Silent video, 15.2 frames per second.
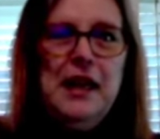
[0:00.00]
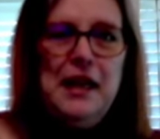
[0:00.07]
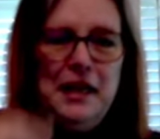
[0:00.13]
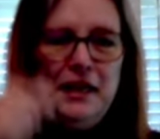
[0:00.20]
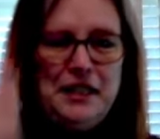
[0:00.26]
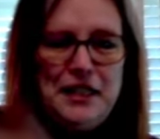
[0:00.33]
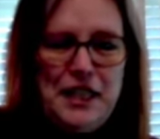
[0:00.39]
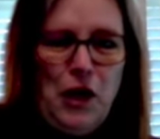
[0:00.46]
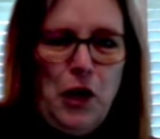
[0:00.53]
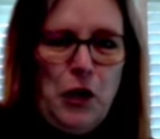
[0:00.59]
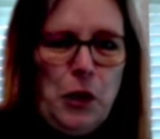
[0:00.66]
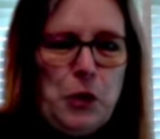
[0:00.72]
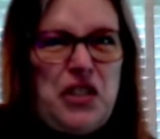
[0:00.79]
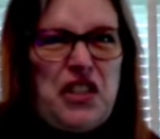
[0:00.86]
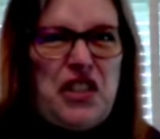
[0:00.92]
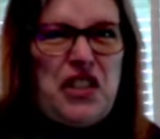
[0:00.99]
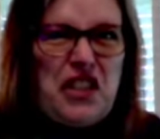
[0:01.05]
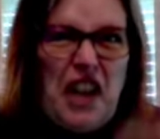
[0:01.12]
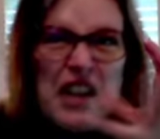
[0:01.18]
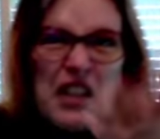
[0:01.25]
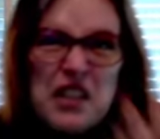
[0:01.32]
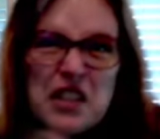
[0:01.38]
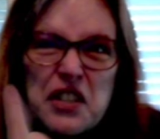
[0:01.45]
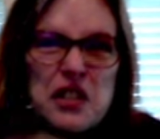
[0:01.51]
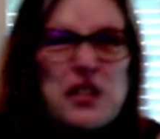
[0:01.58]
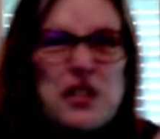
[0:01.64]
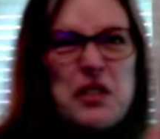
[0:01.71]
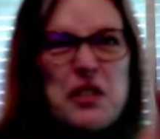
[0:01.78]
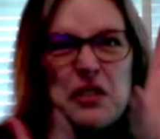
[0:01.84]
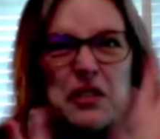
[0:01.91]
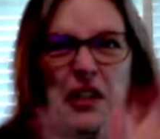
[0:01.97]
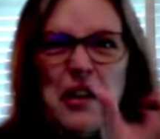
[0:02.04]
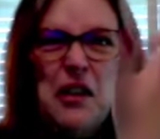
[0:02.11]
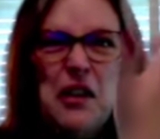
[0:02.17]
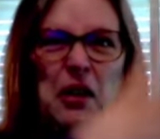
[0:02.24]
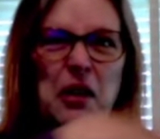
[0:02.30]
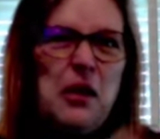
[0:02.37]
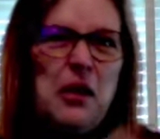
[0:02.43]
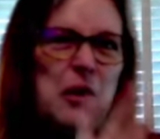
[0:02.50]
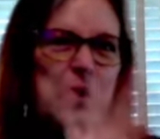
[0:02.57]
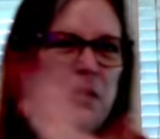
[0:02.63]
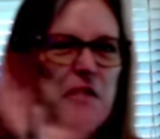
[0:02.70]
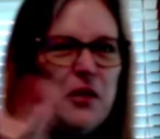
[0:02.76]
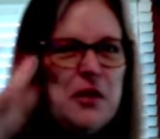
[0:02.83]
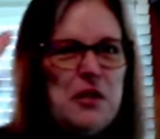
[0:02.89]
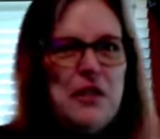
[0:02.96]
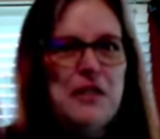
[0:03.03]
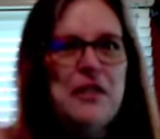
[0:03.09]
see all those snakes all over the.